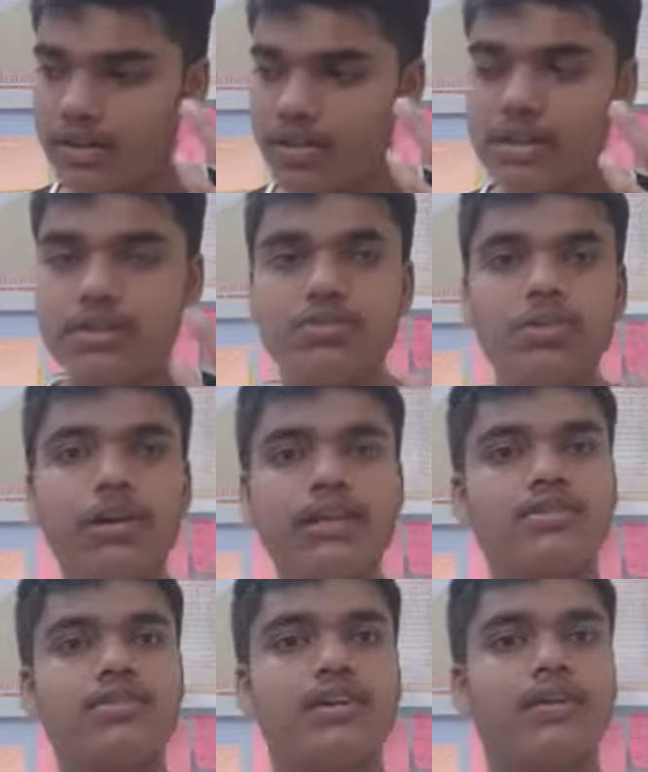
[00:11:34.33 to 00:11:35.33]

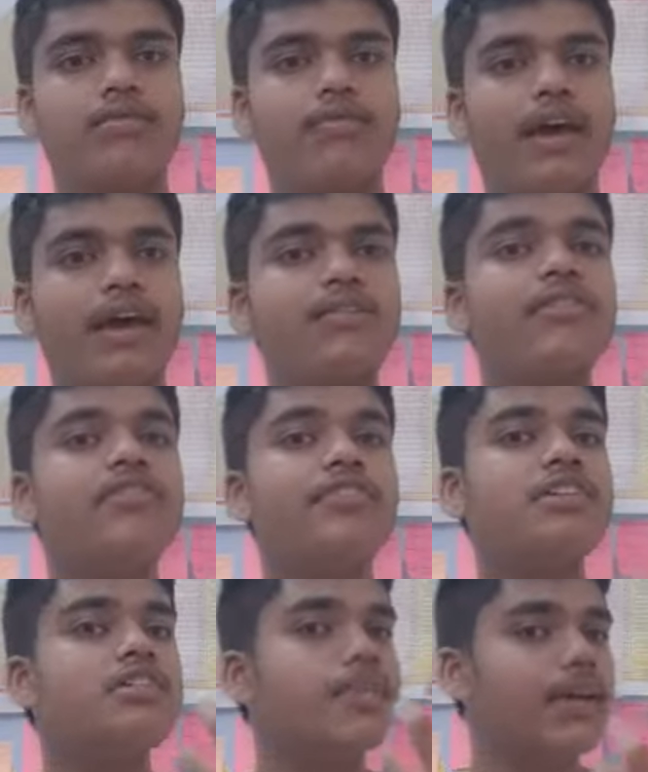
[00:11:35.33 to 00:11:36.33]
insolation has been
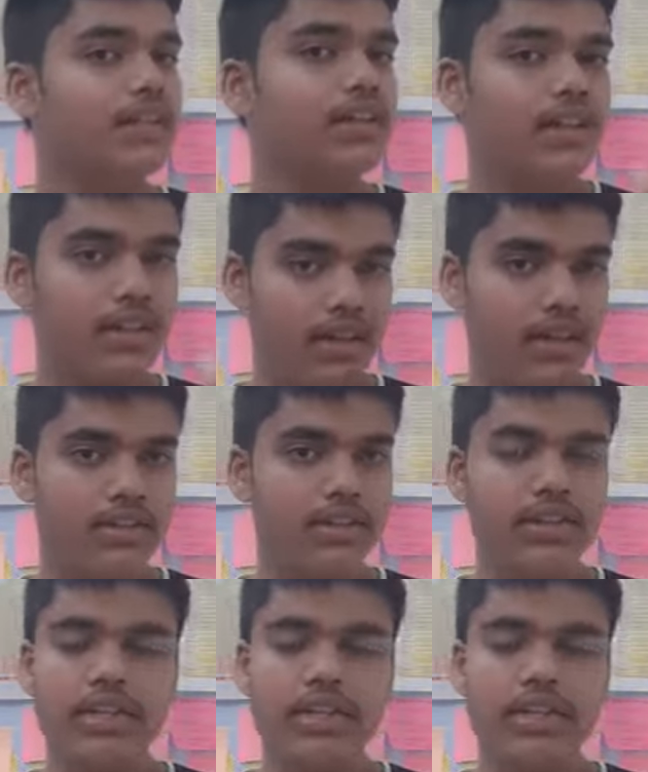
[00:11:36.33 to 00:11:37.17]
faced by the Earth,